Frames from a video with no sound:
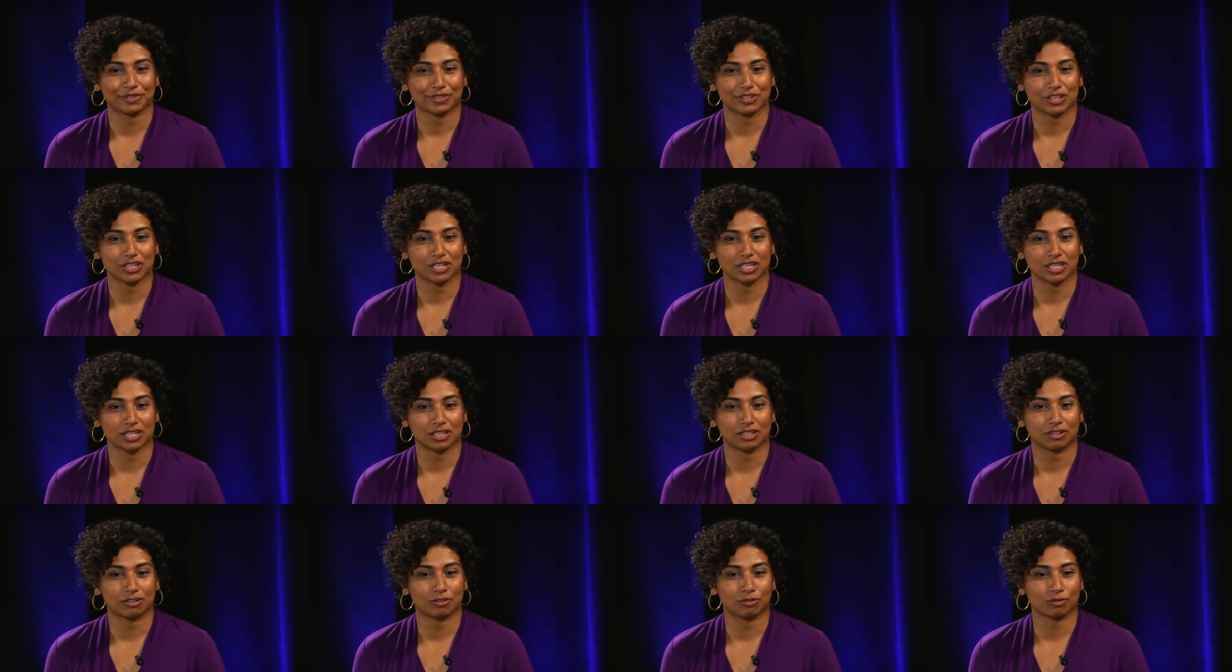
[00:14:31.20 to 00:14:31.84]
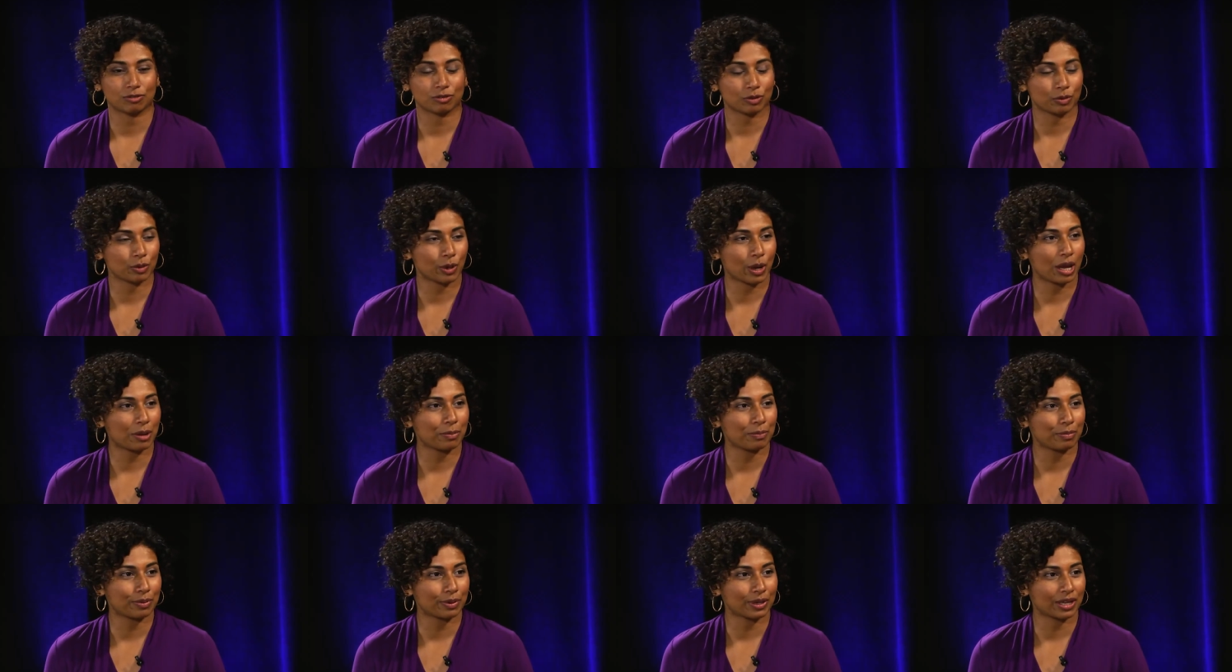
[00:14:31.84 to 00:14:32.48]
She grew
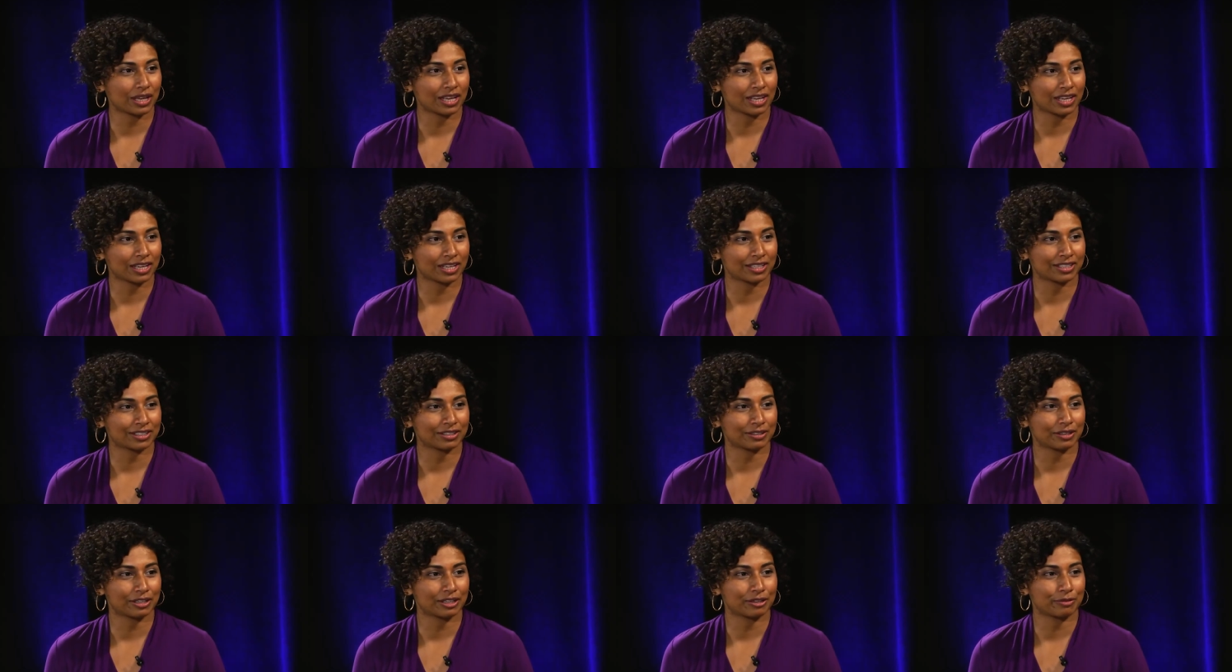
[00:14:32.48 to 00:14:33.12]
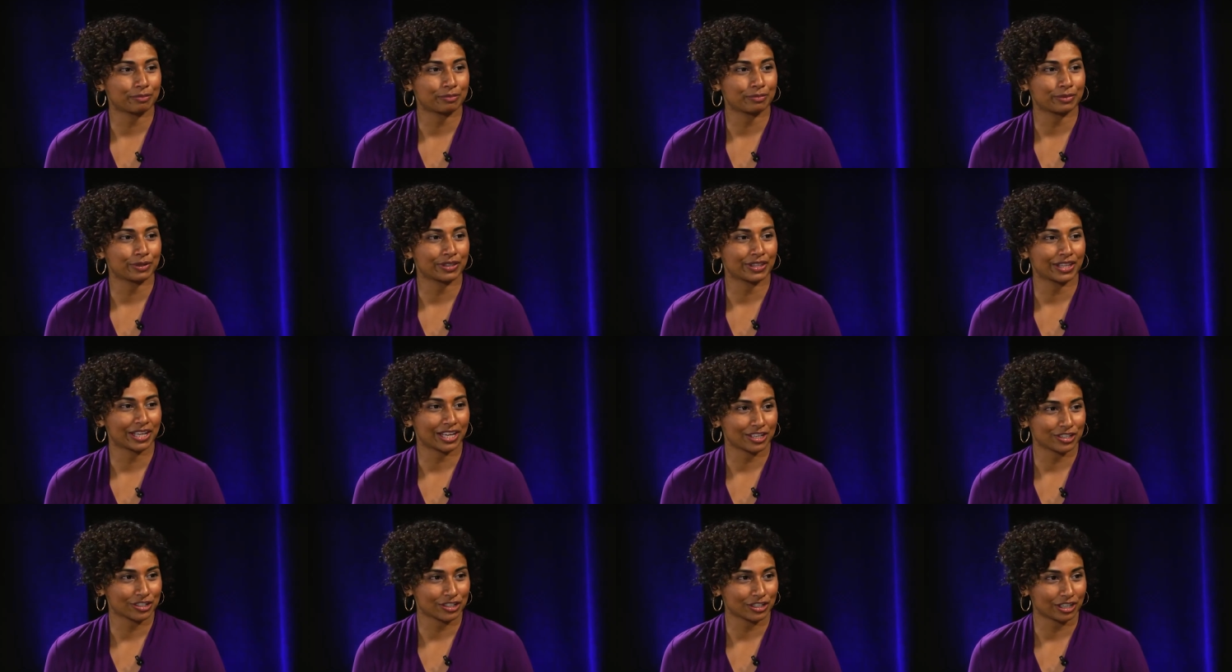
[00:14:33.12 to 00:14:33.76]
up in
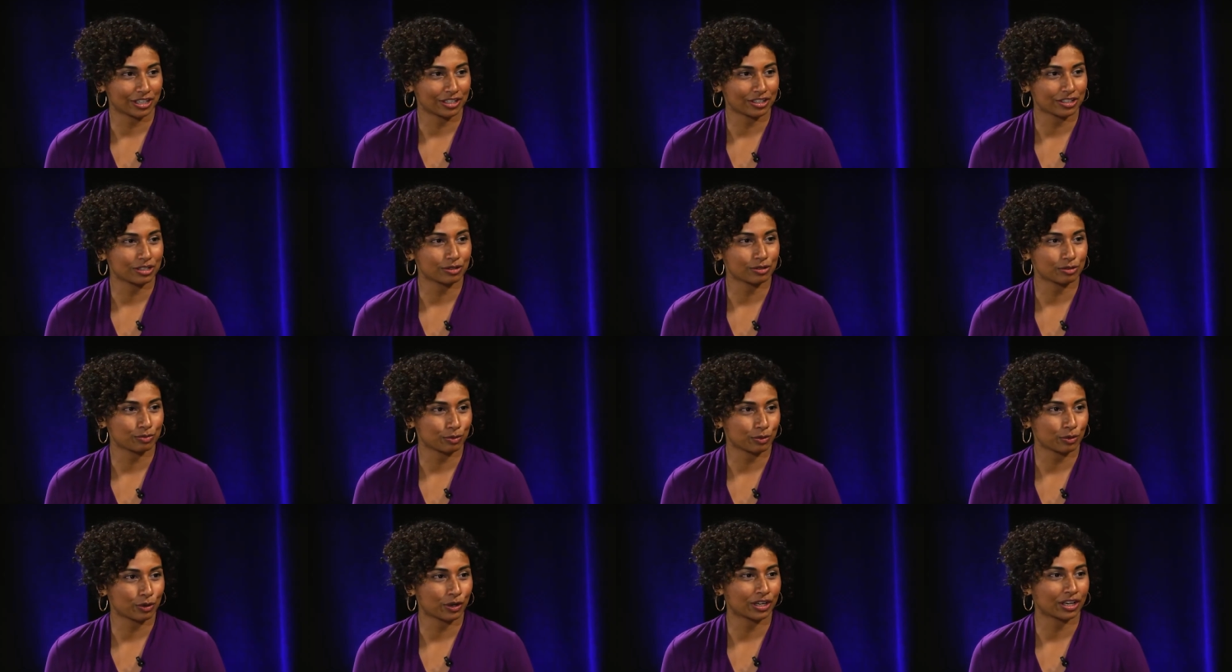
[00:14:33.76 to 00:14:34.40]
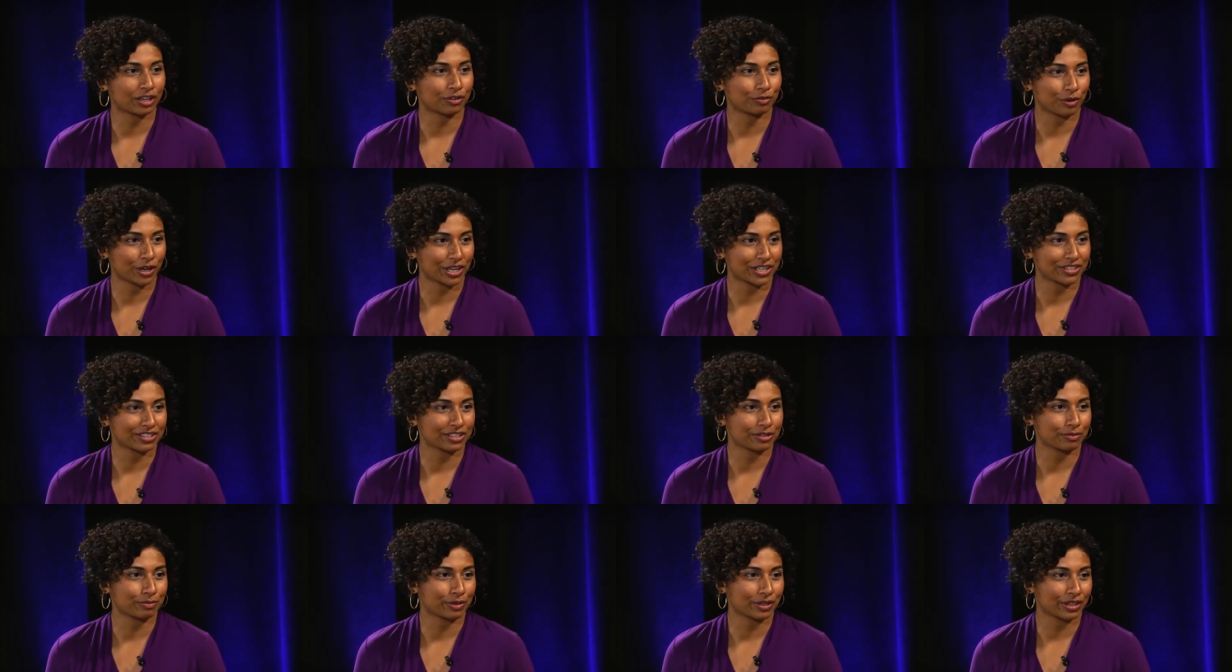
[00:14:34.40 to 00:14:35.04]
Malaysia. She was born and
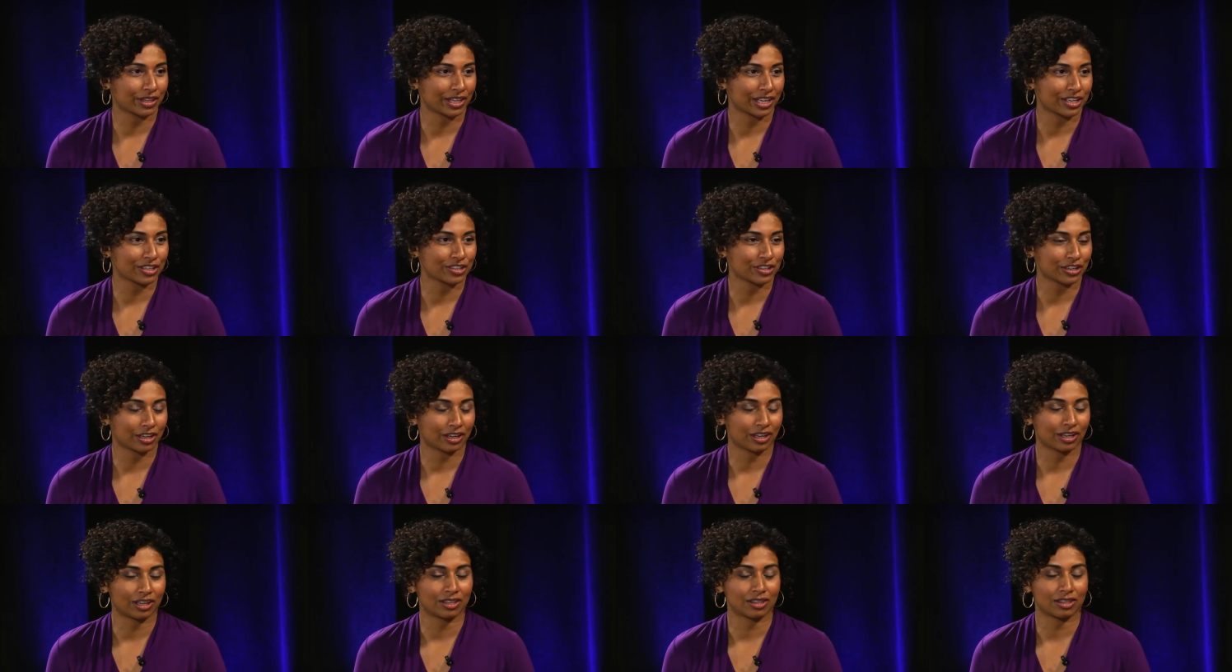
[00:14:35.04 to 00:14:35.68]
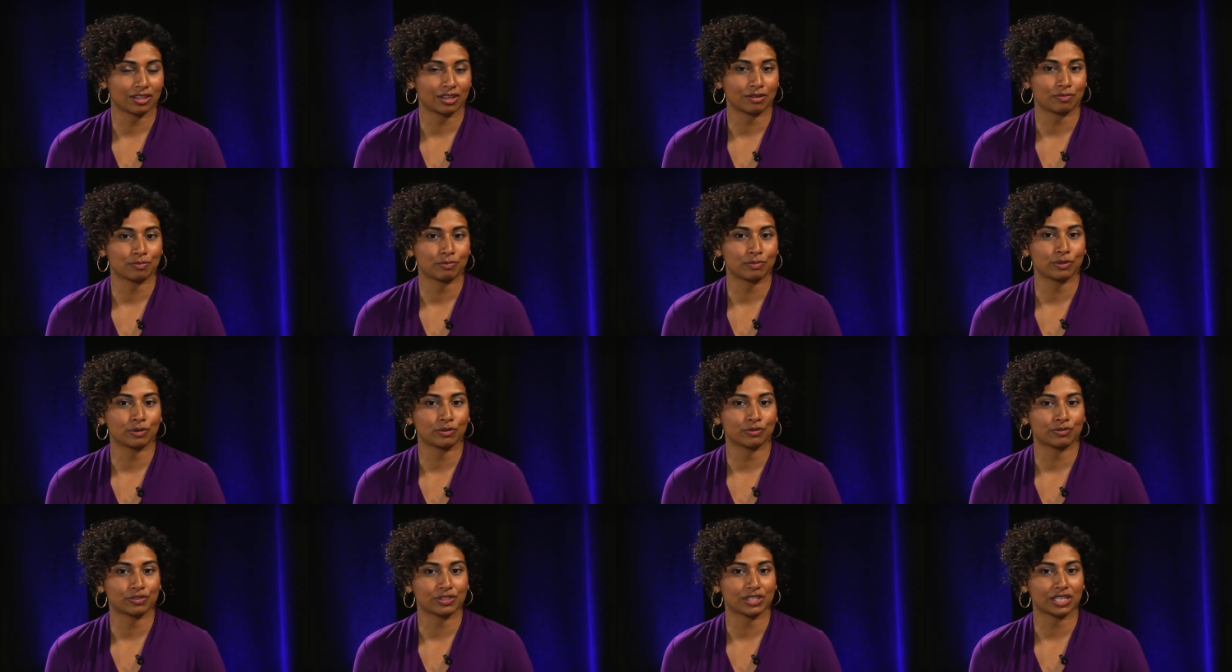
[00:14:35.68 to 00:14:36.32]
raised in Malaysia and then
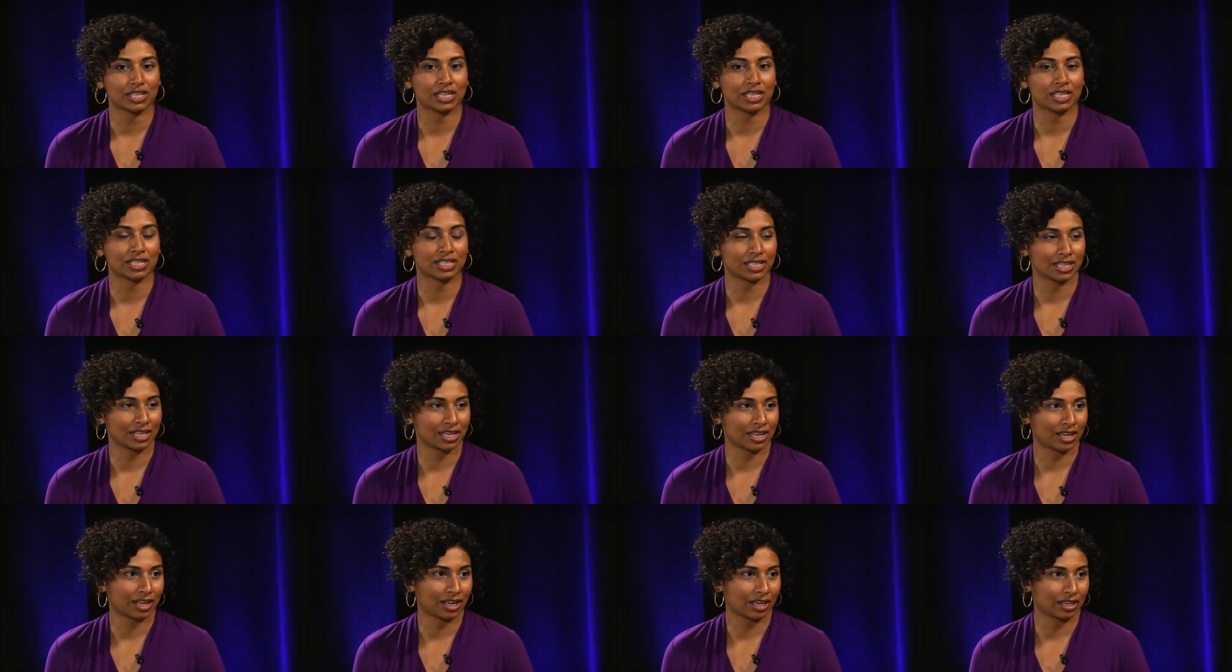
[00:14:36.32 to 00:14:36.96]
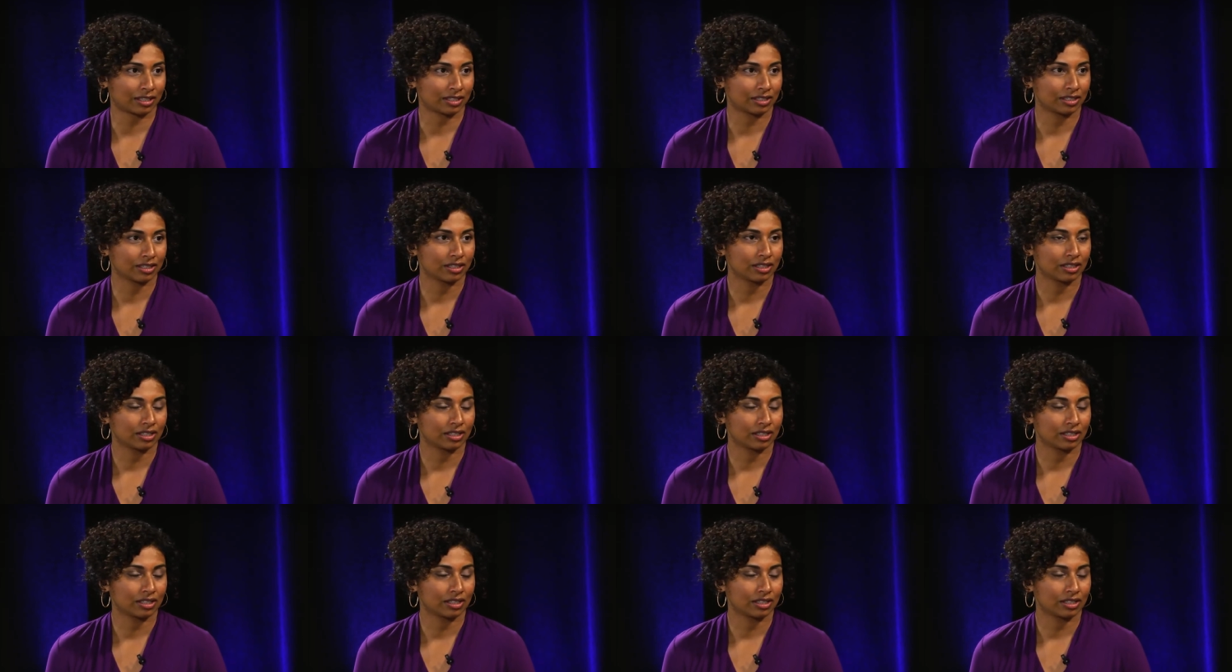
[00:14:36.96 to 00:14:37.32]
moved to India